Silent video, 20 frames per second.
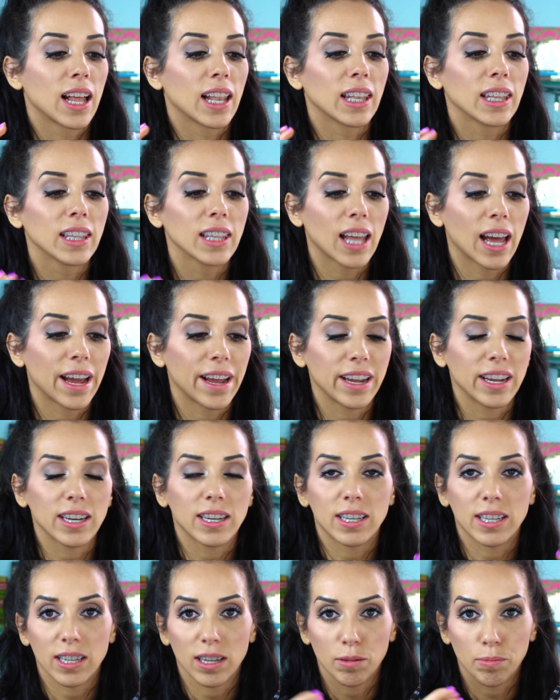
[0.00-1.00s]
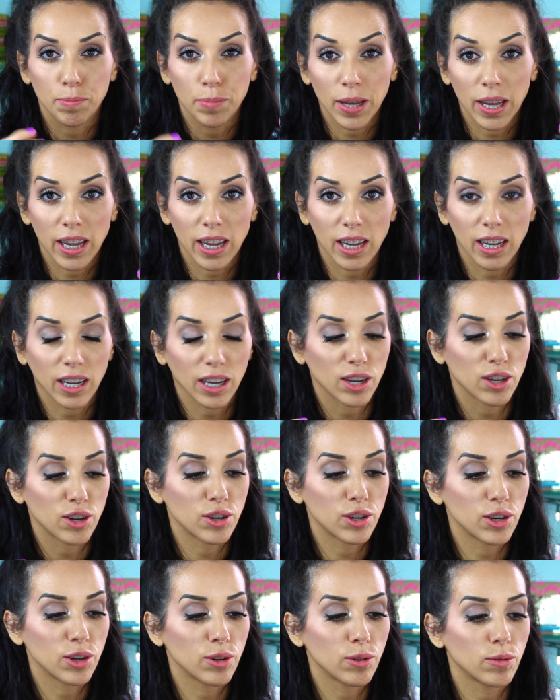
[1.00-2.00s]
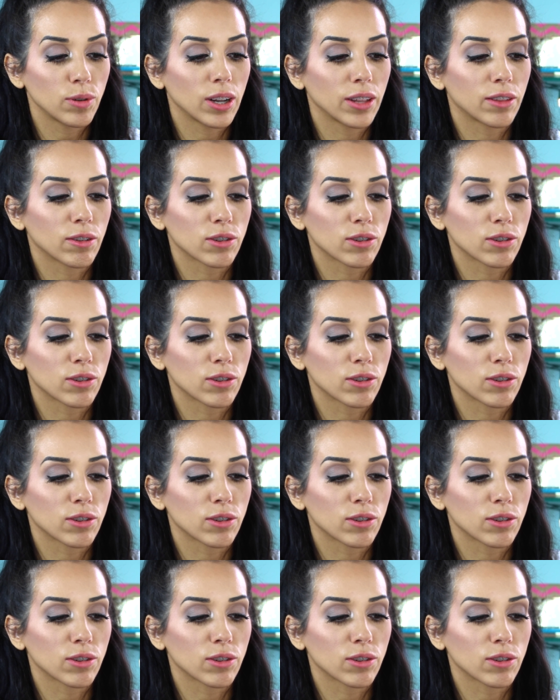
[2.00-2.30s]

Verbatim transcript: light pink nude.